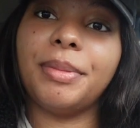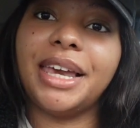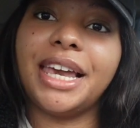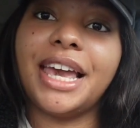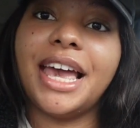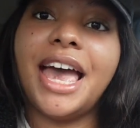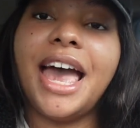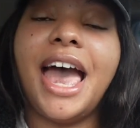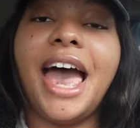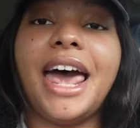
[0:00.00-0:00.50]
me.
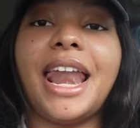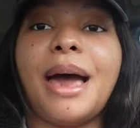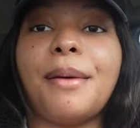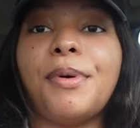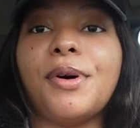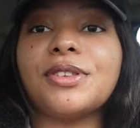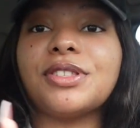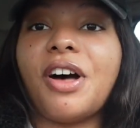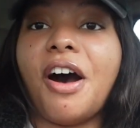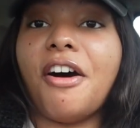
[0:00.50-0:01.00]
And I
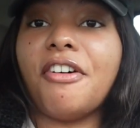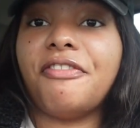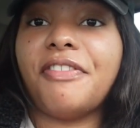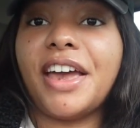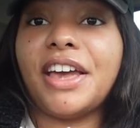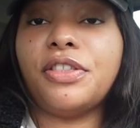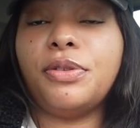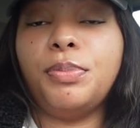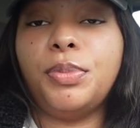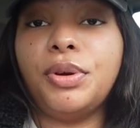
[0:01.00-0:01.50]
post all
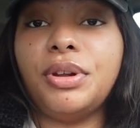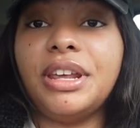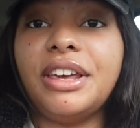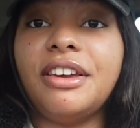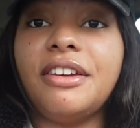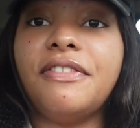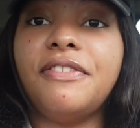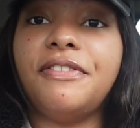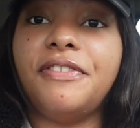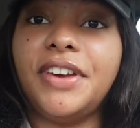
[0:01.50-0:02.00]
faith,
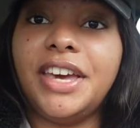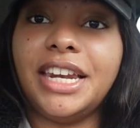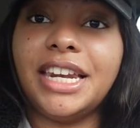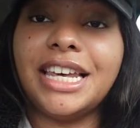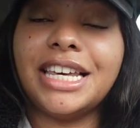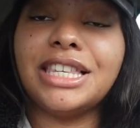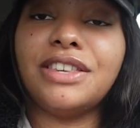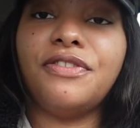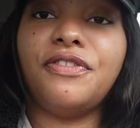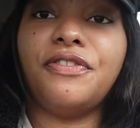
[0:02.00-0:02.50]
beauty,
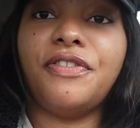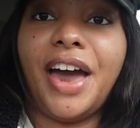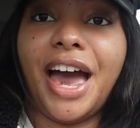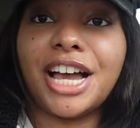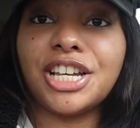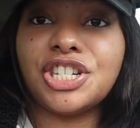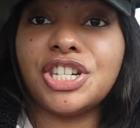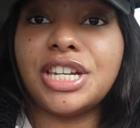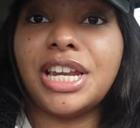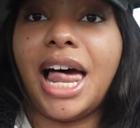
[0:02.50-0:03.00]
fitness,
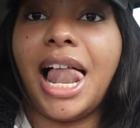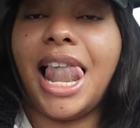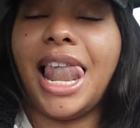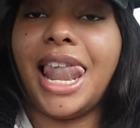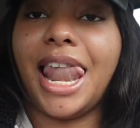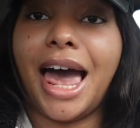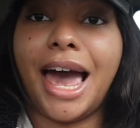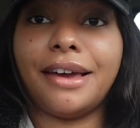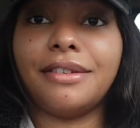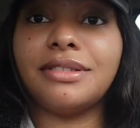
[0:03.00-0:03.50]
fashion,
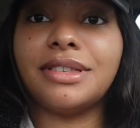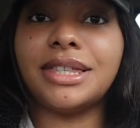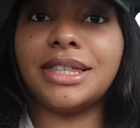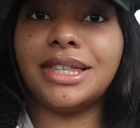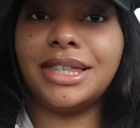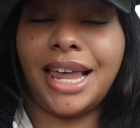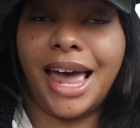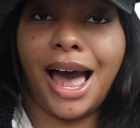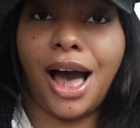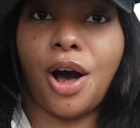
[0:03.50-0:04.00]

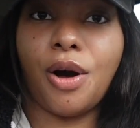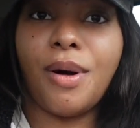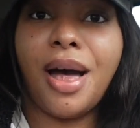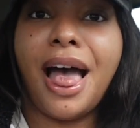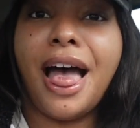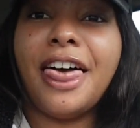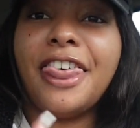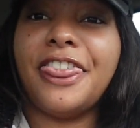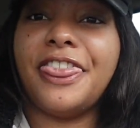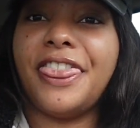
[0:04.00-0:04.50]
lifestyle,
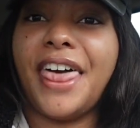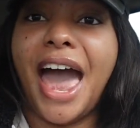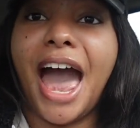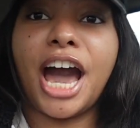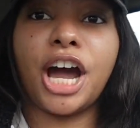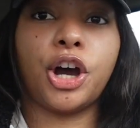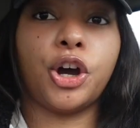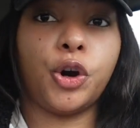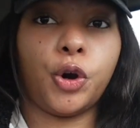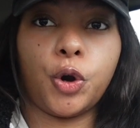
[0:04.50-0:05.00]

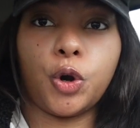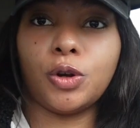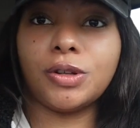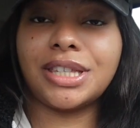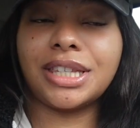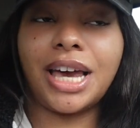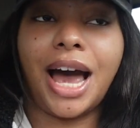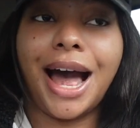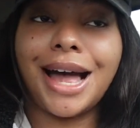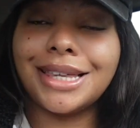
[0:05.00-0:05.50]
that girl's
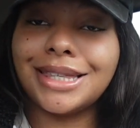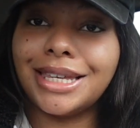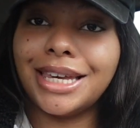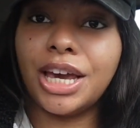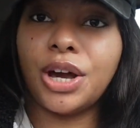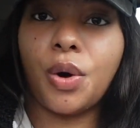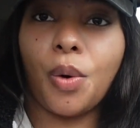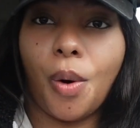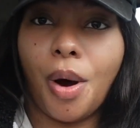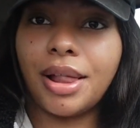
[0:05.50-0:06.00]

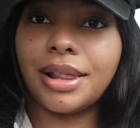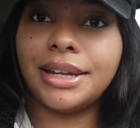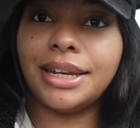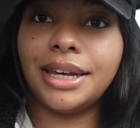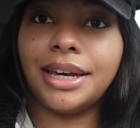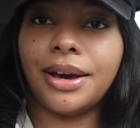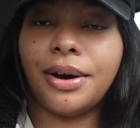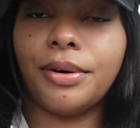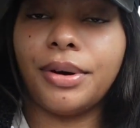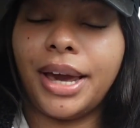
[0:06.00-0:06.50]
content
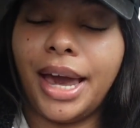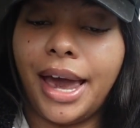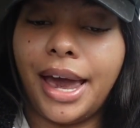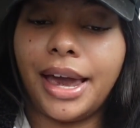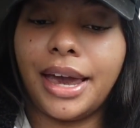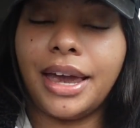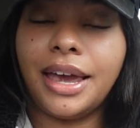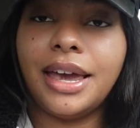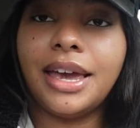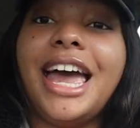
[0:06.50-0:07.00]
quality,
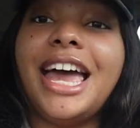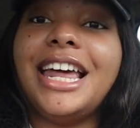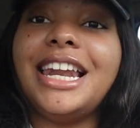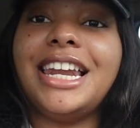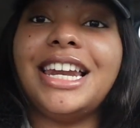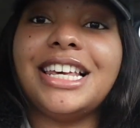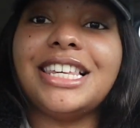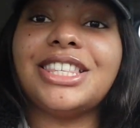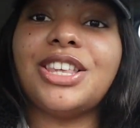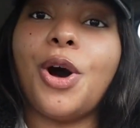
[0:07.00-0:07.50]
okay? And
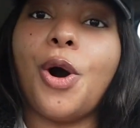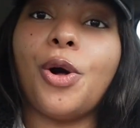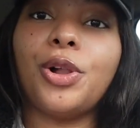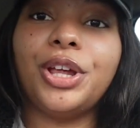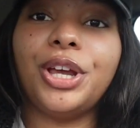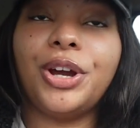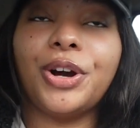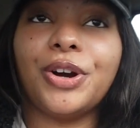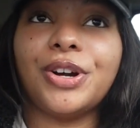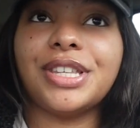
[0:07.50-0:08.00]
it is the
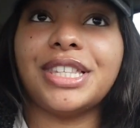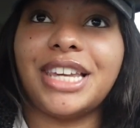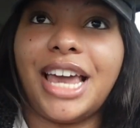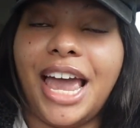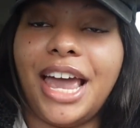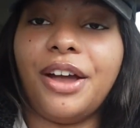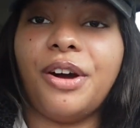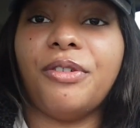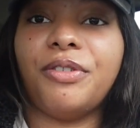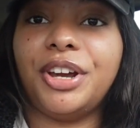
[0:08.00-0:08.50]
Holy Girls
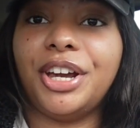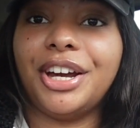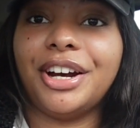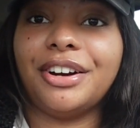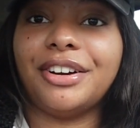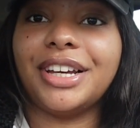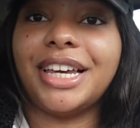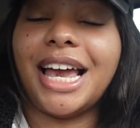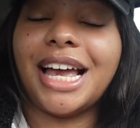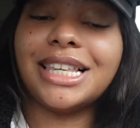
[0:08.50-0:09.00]
gang over here,
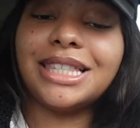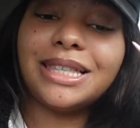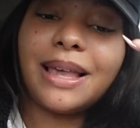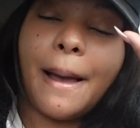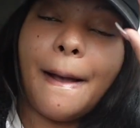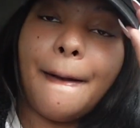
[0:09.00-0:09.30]
yes